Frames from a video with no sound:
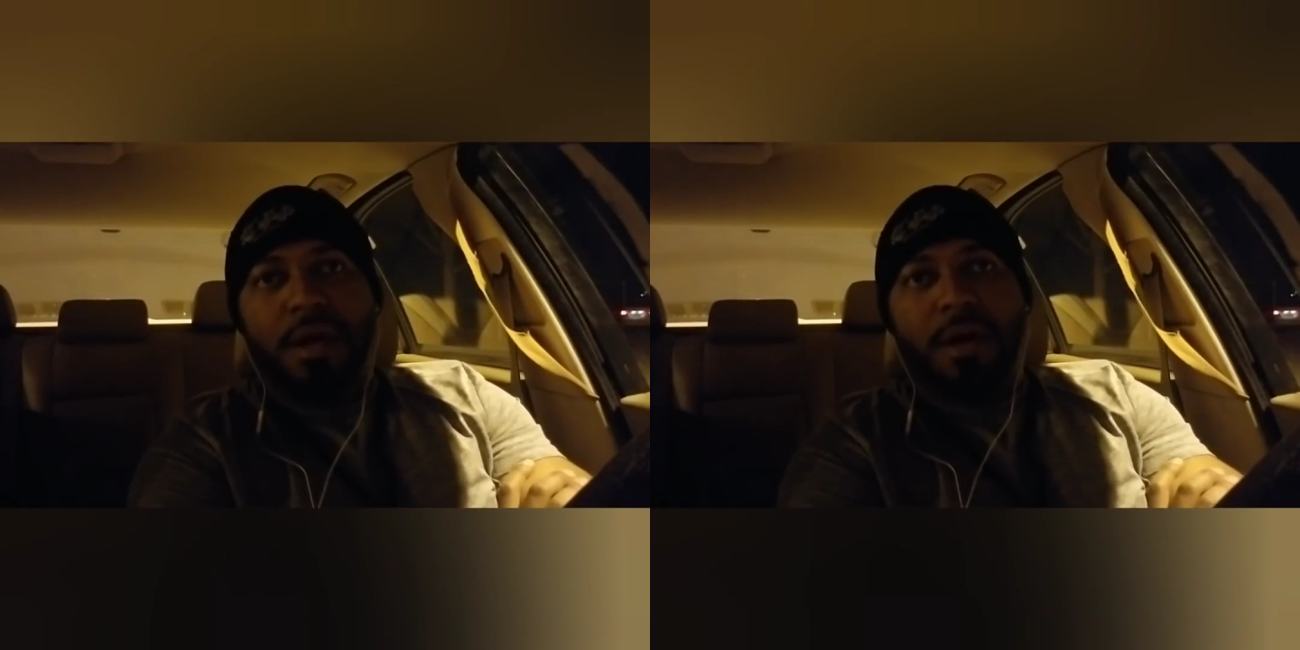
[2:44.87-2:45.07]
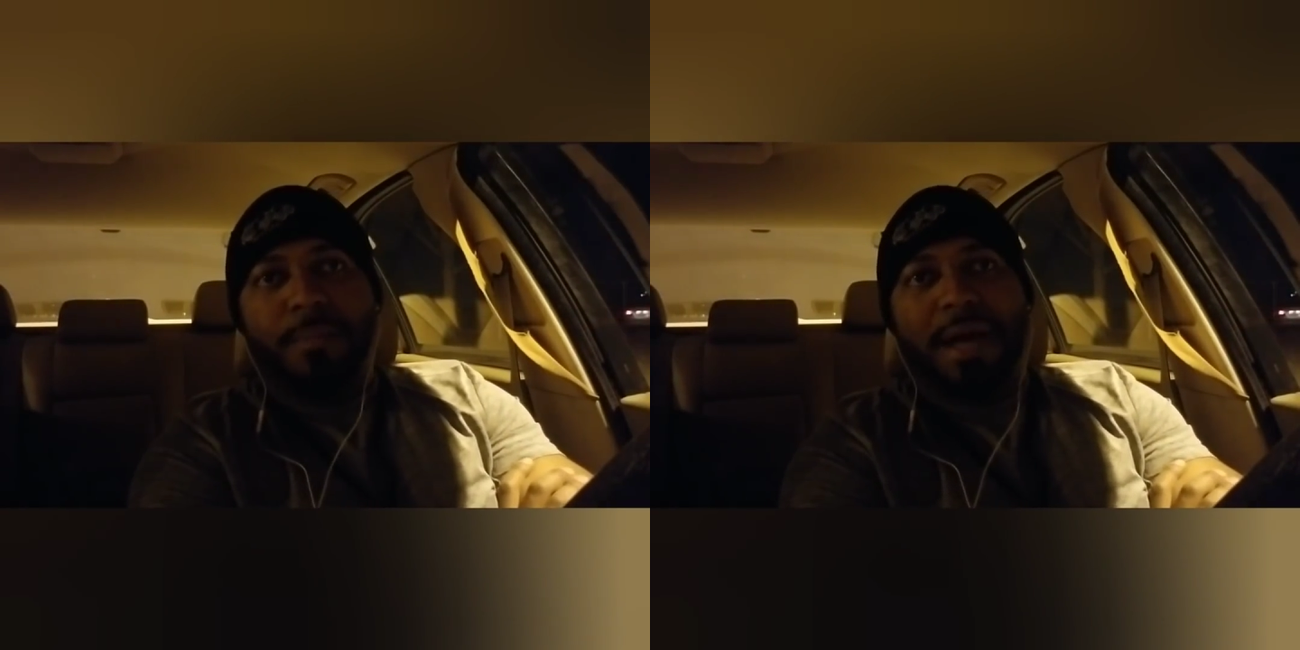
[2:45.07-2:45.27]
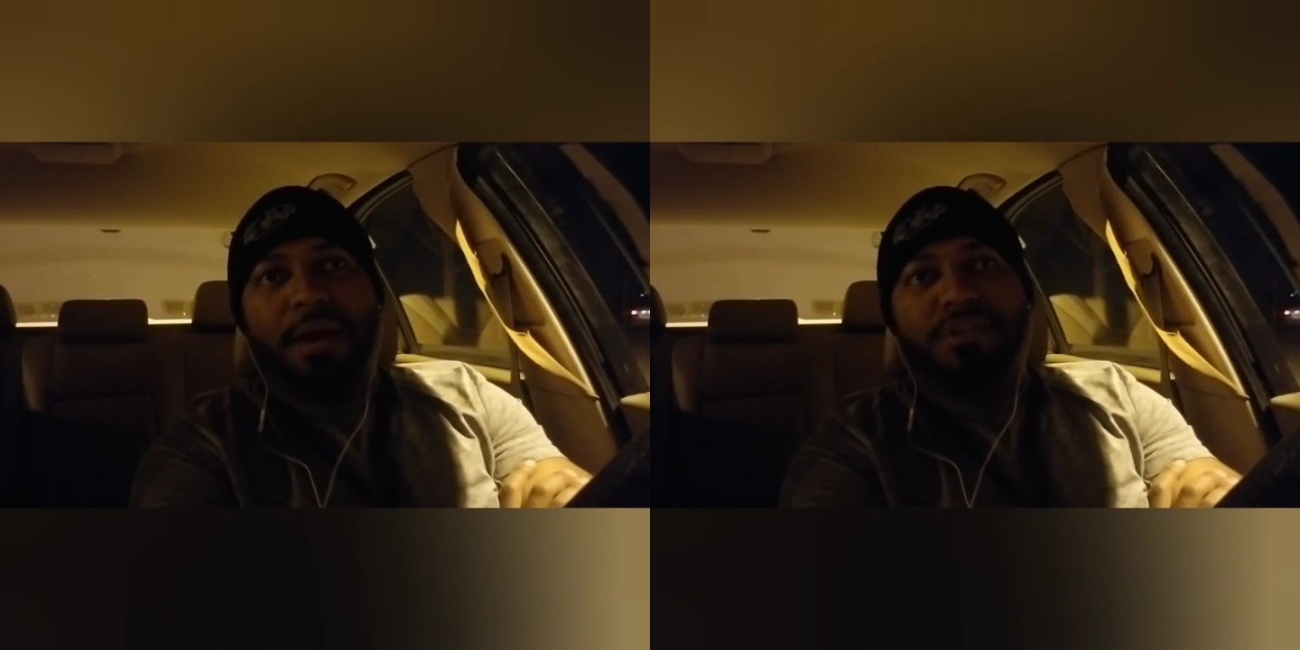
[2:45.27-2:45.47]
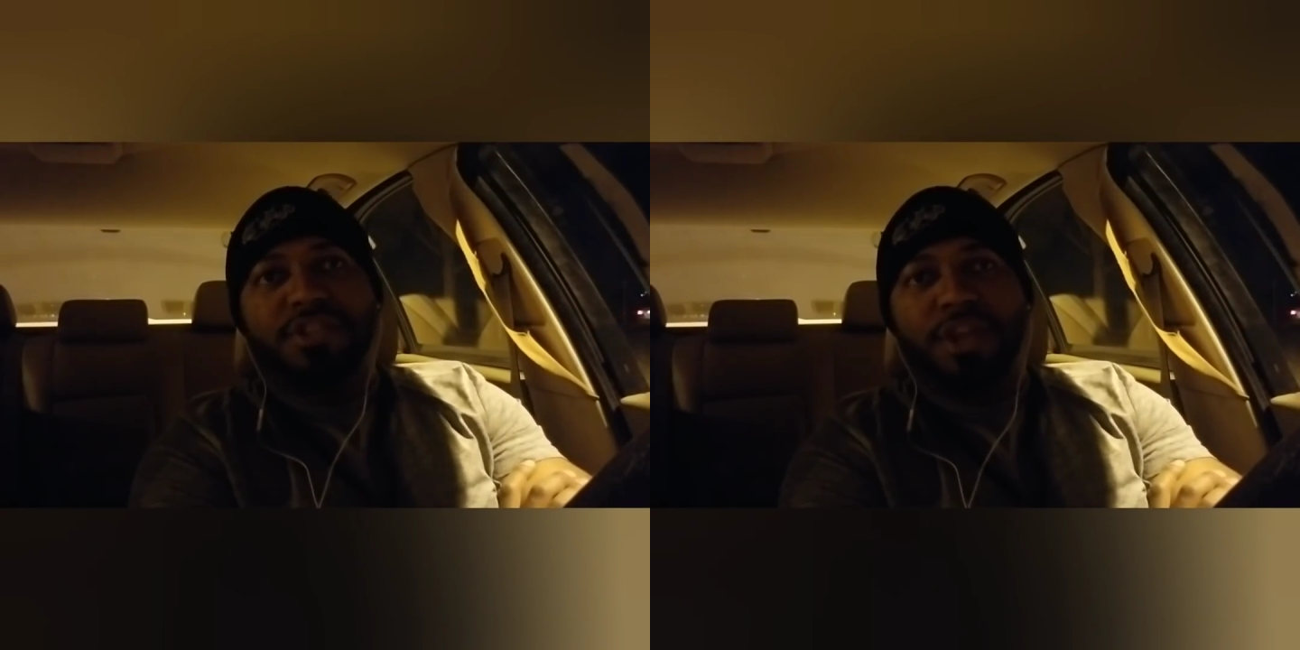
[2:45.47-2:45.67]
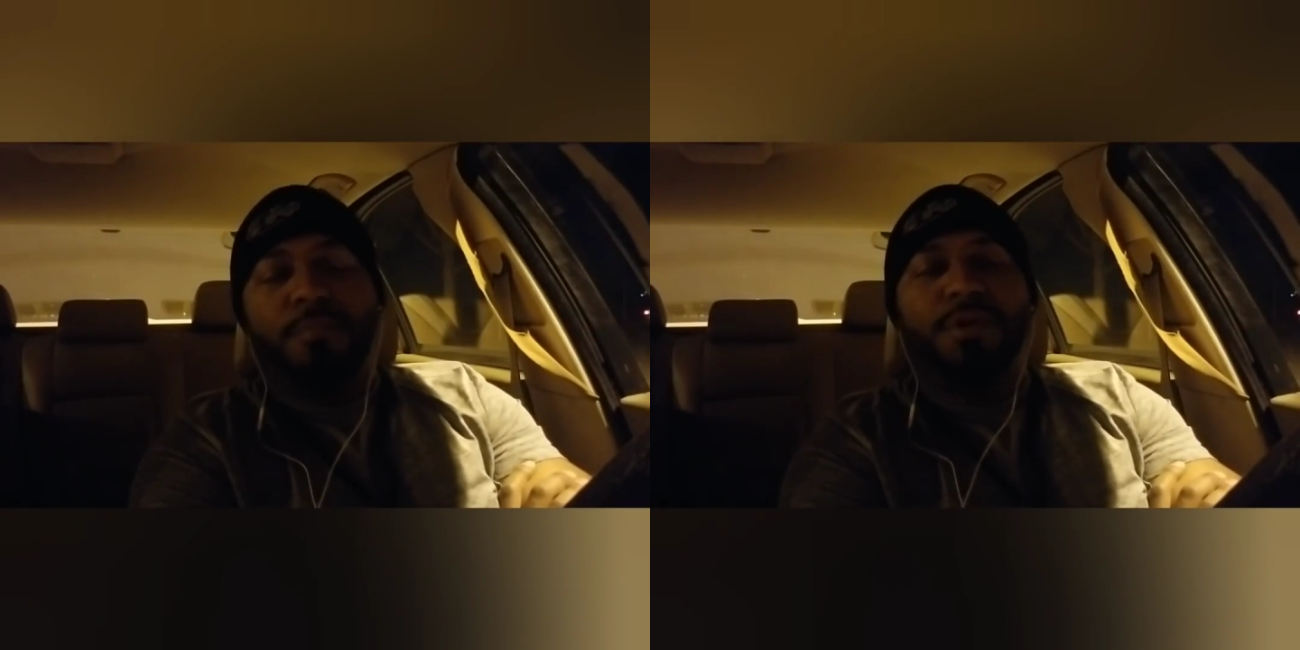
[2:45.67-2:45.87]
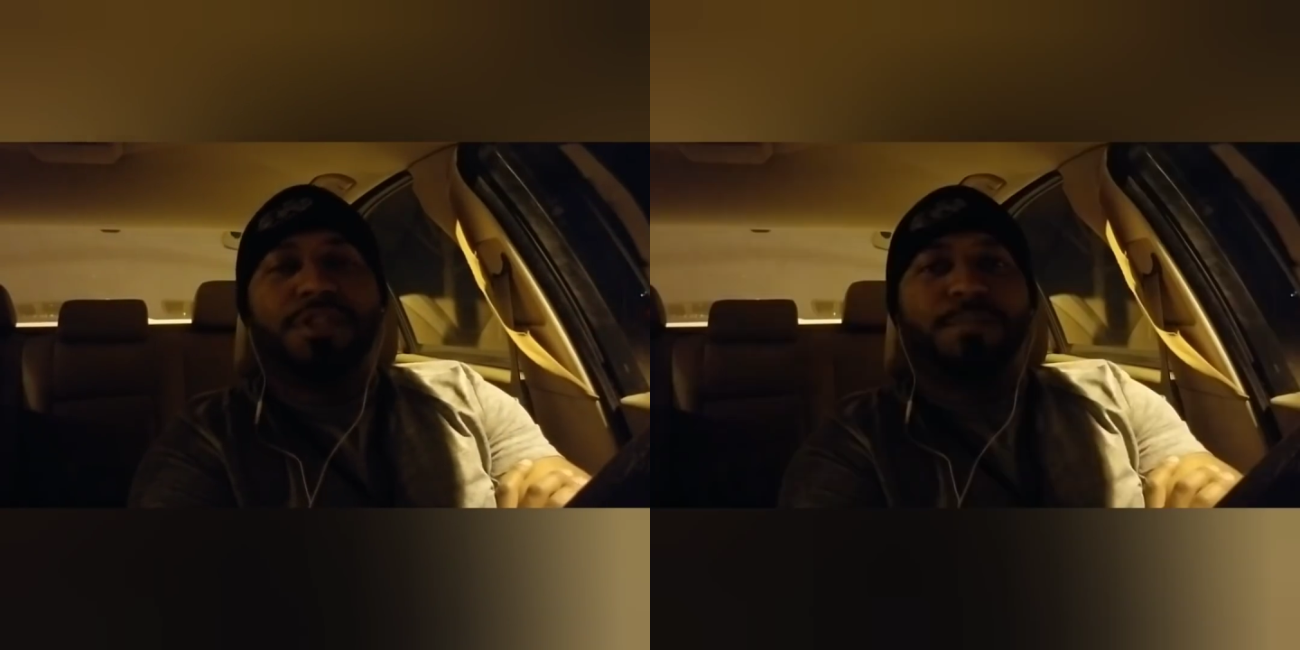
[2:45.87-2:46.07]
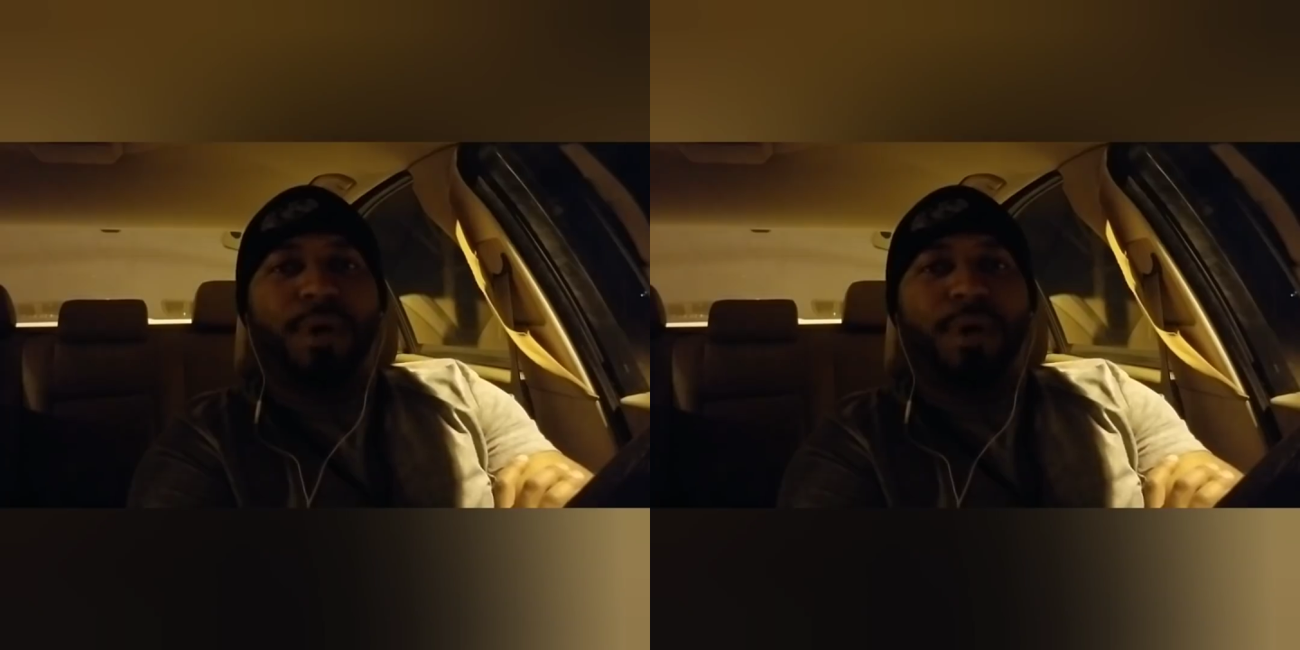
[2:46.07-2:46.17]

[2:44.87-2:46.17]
about someone's